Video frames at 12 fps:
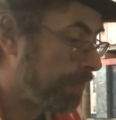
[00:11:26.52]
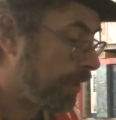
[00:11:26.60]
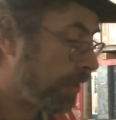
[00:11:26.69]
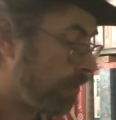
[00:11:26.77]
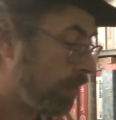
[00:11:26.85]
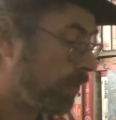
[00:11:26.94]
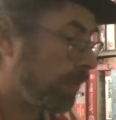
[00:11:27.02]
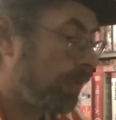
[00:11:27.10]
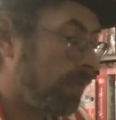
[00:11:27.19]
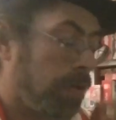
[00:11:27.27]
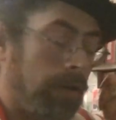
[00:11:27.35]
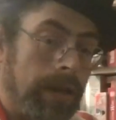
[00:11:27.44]
things you can
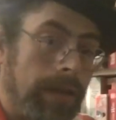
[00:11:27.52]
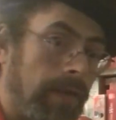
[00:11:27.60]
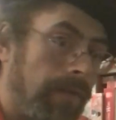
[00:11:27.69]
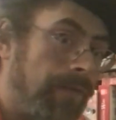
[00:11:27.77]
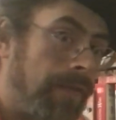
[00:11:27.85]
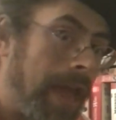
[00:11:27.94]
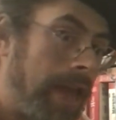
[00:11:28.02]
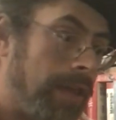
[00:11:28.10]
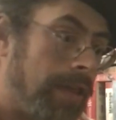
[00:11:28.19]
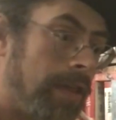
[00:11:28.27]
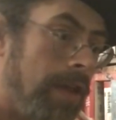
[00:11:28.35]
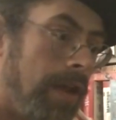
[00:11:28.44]
do though to get the
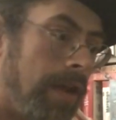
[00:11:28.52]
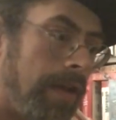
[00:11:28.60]
face.